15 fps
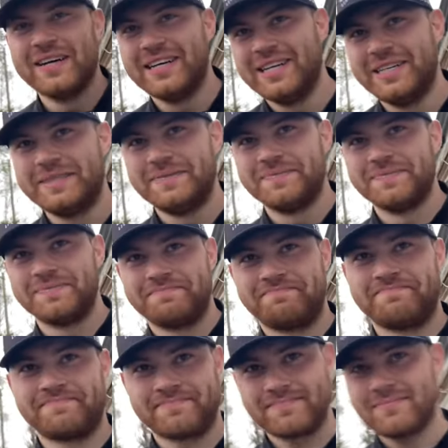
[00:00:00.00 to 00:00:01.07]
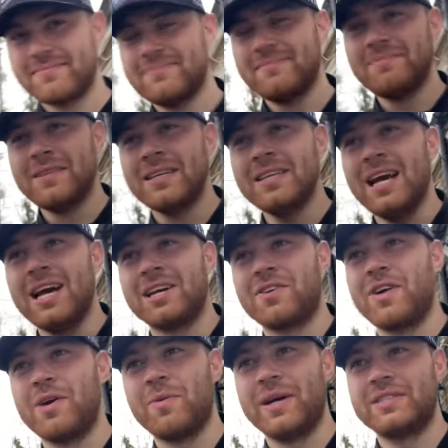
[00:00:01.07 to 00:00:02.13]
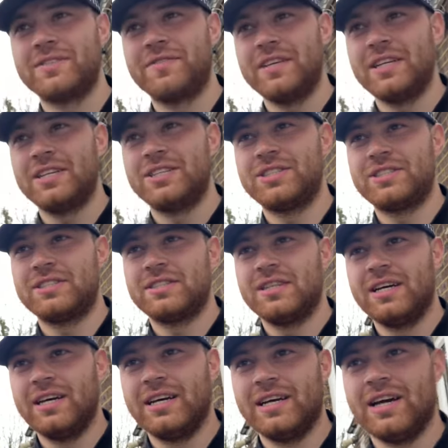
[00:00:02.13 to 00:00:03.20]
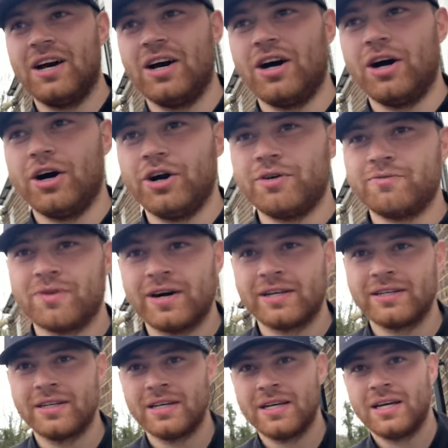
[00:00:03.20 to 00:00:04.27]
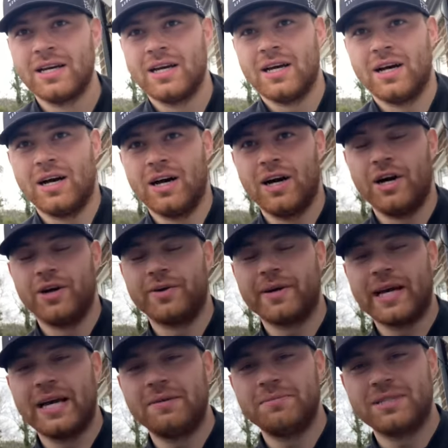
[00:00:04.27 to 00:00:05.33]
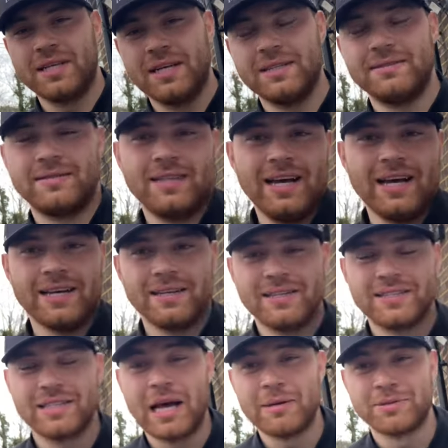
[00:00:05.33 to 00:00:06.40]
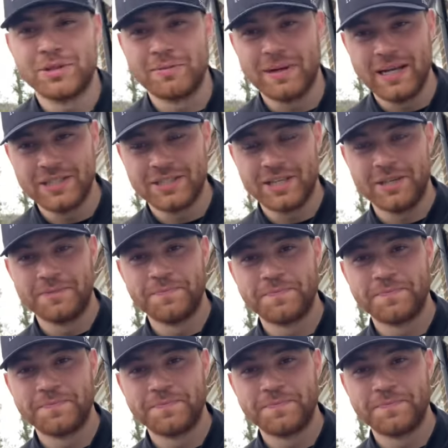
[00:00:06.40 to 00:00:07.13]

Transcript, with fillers: Um, yeah, great way to finish uh, our home run, yeah. our home games, and yeah, it's an absolute pleasure.